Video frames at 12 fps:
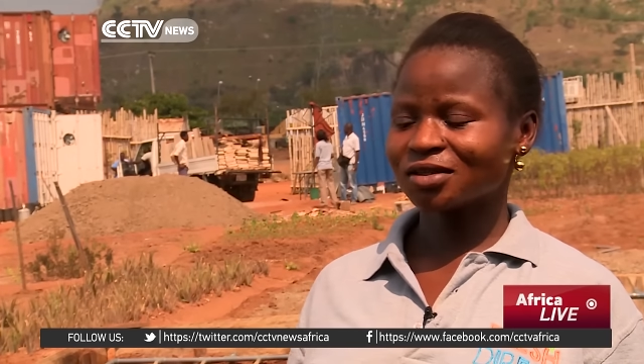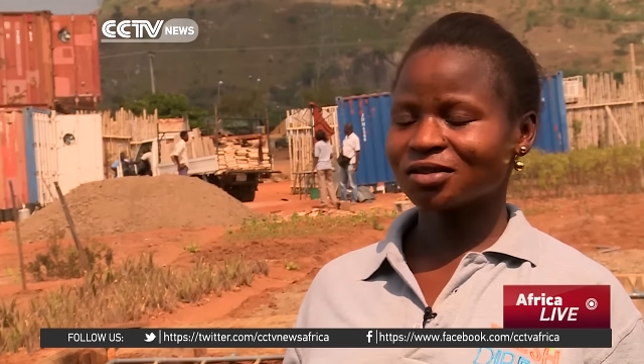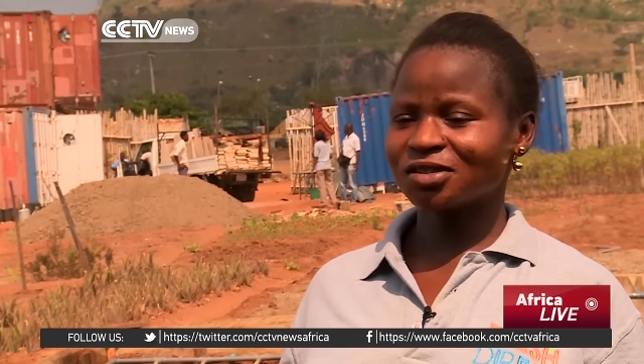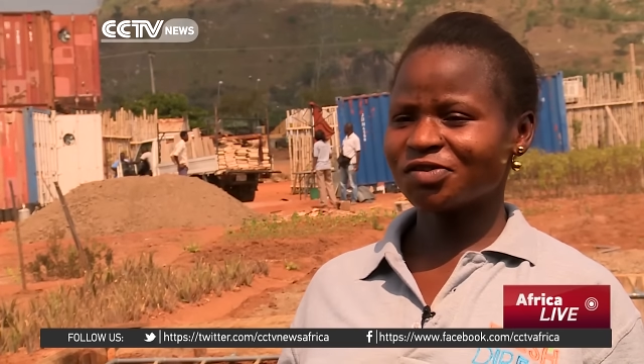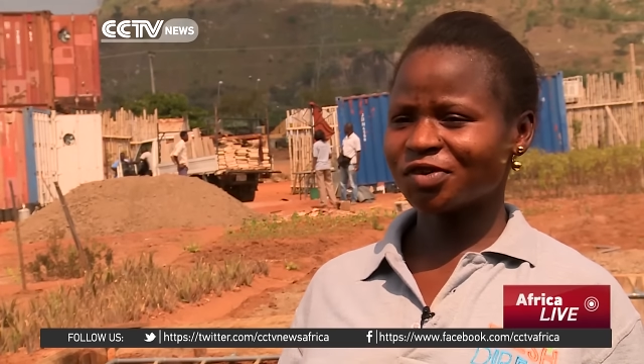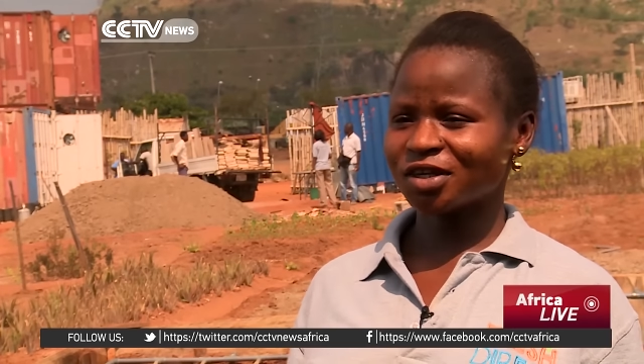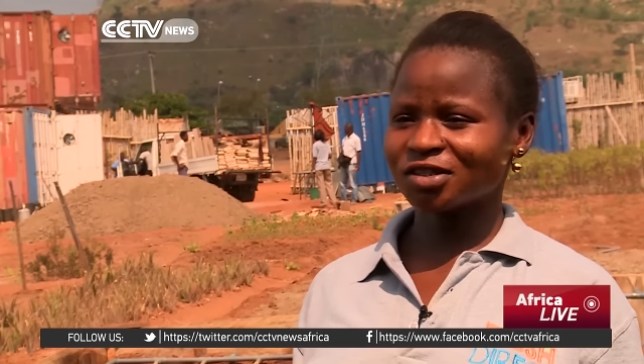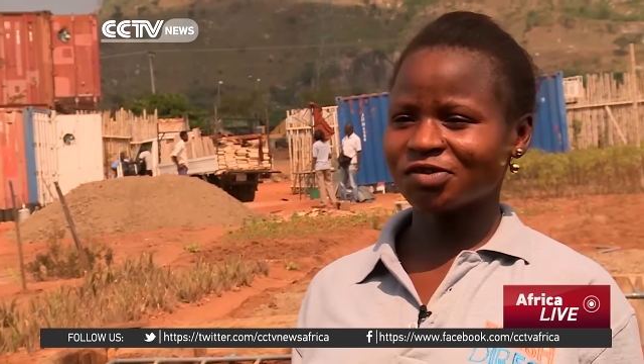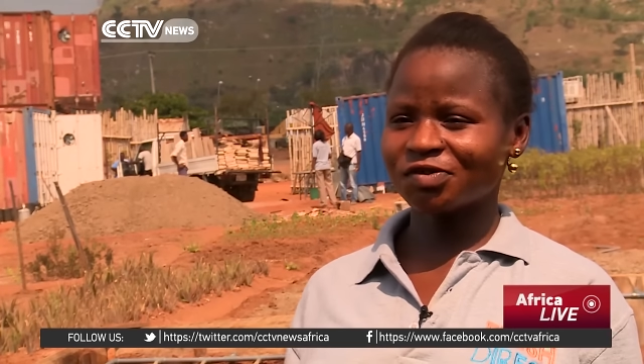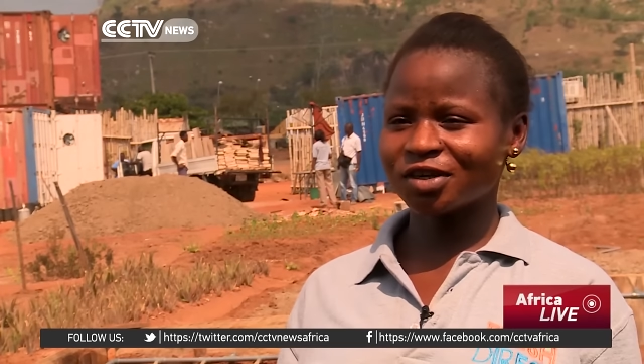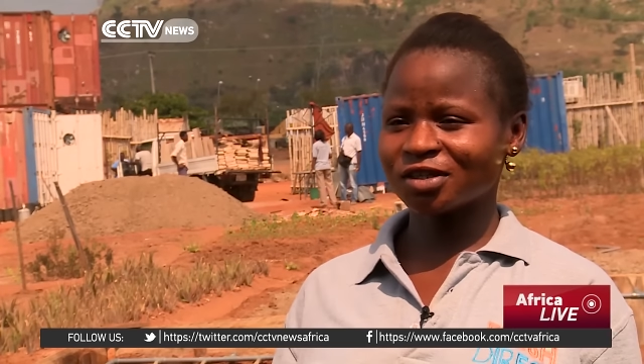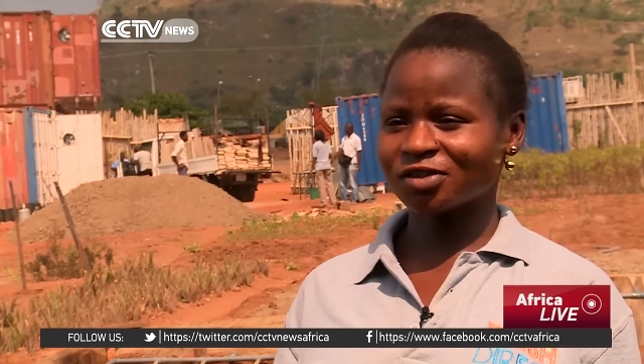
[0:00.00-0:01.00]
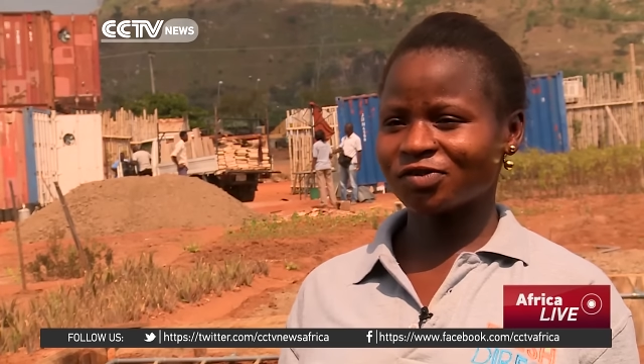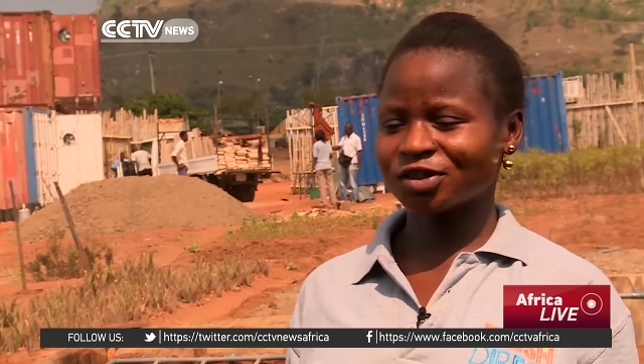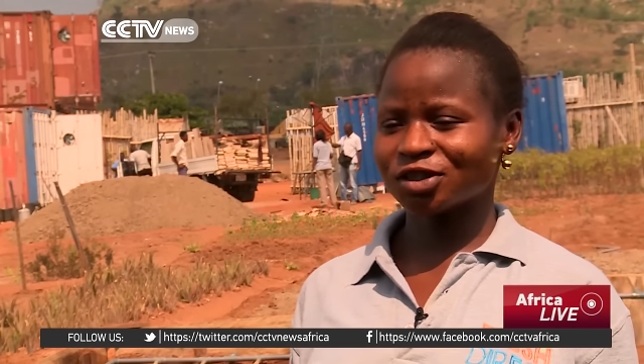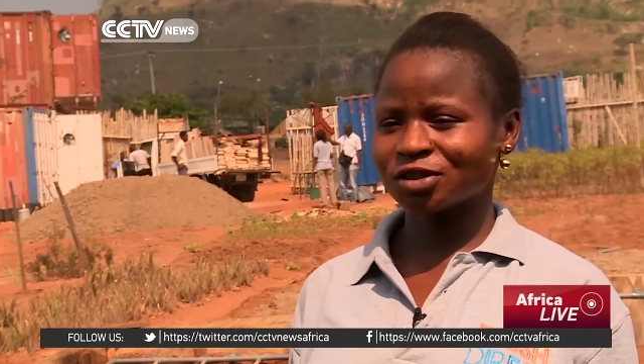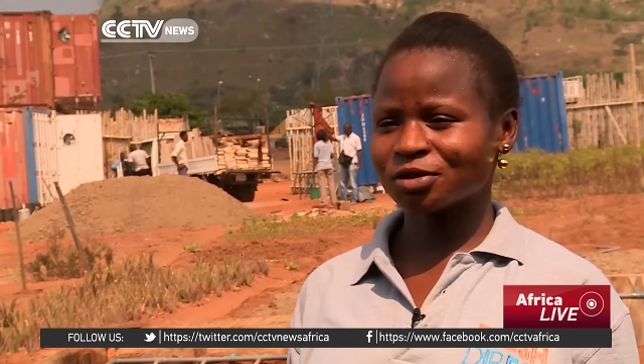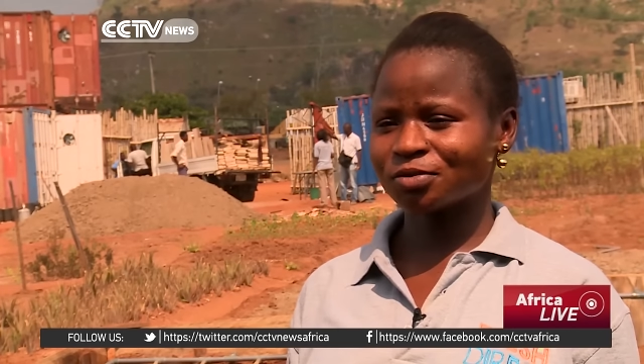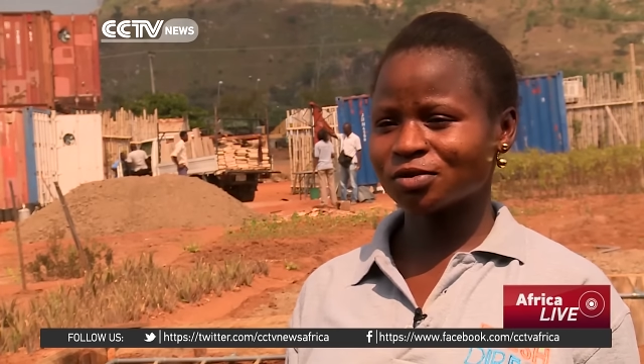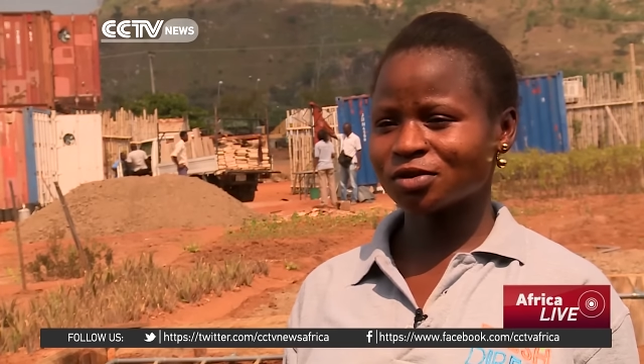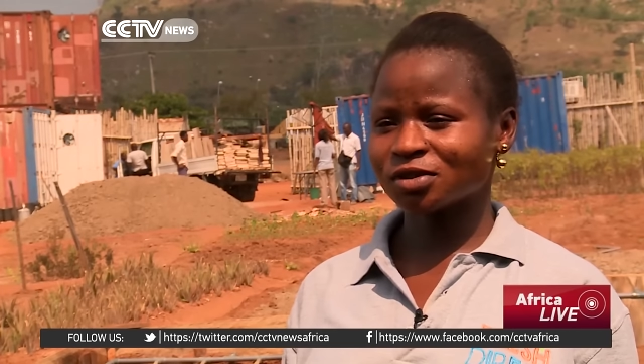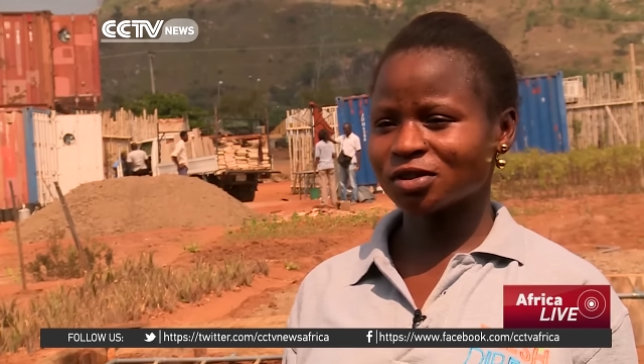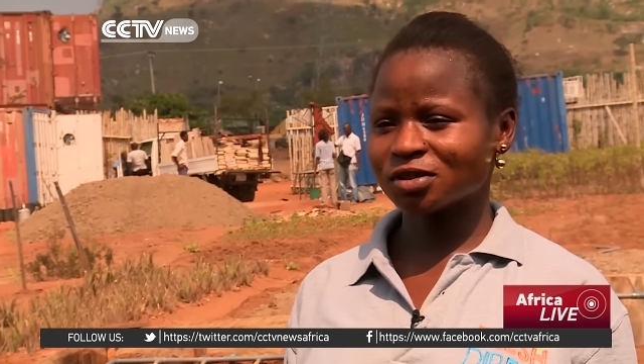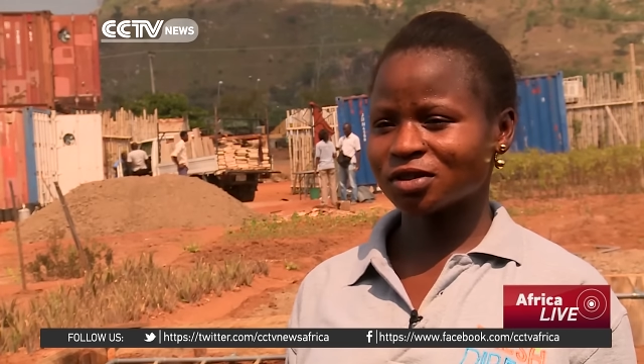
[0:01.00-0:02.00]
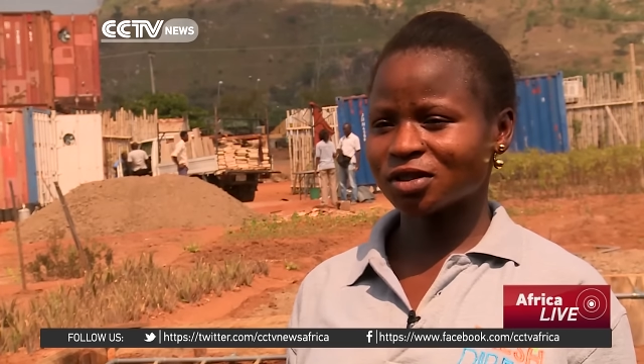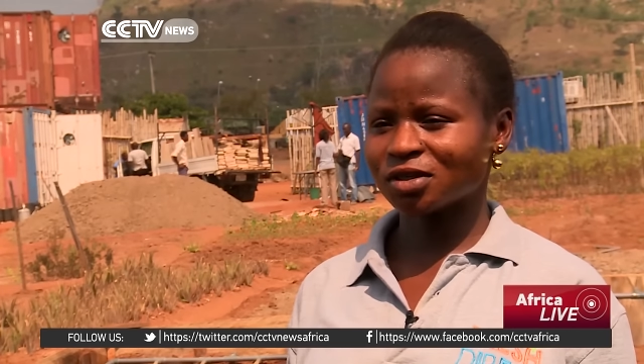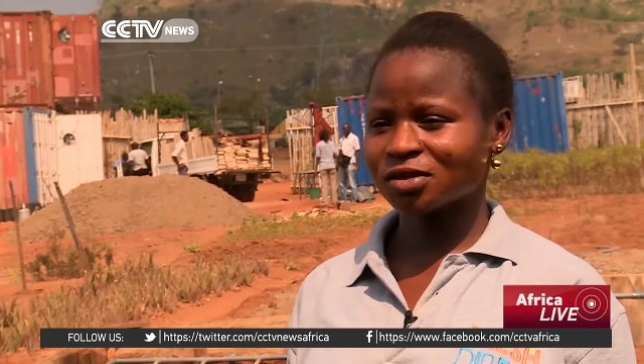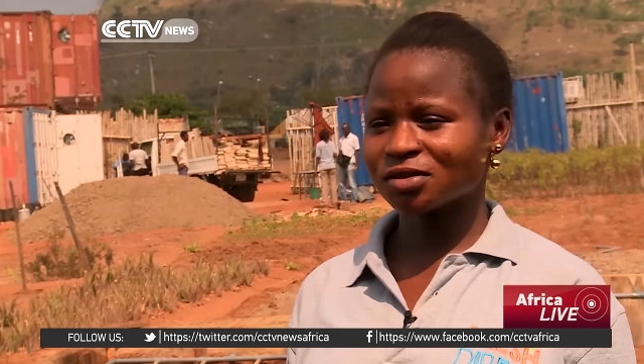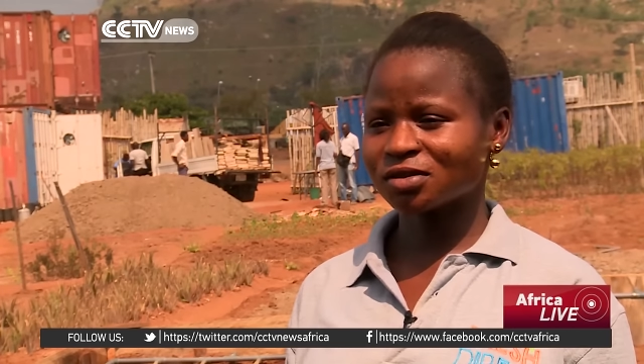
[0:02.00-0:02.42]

different, different vegetables inside.